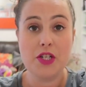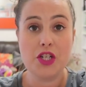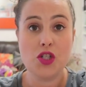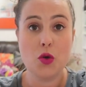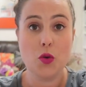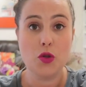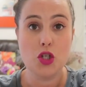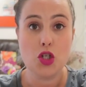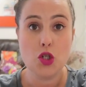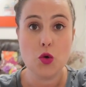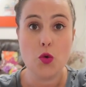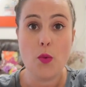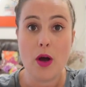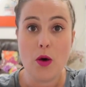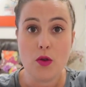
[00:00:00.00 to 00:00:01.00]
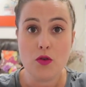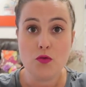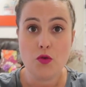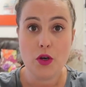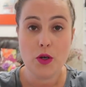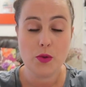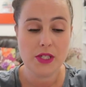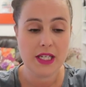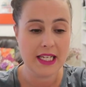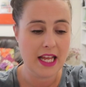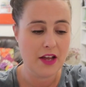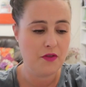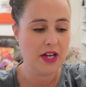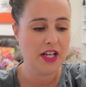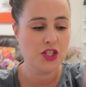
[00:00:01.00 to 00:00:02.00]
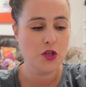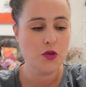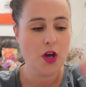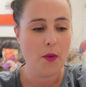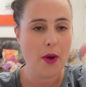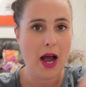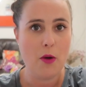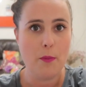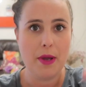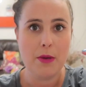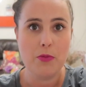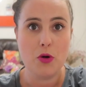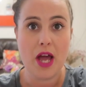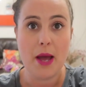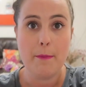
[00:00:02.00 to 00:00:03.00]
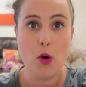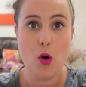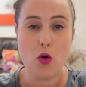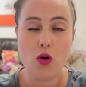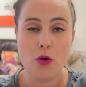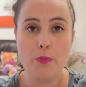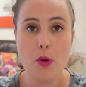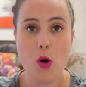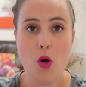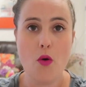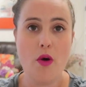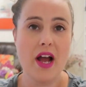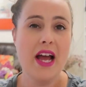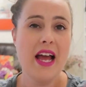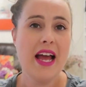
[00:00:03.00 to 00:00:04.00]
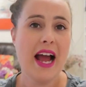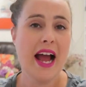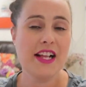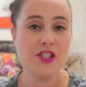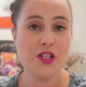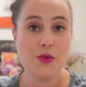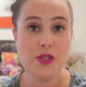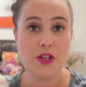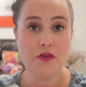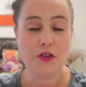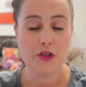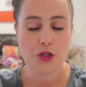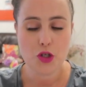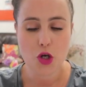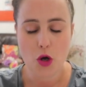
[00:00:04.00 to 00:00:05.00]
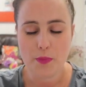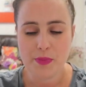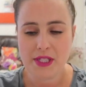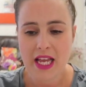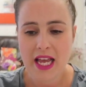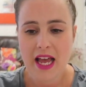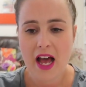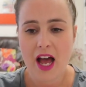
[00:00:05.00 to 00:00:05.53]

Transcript: which is called the Jewel Well, the royalty live, and as you go out, people get poorer and poorer and do different jobs.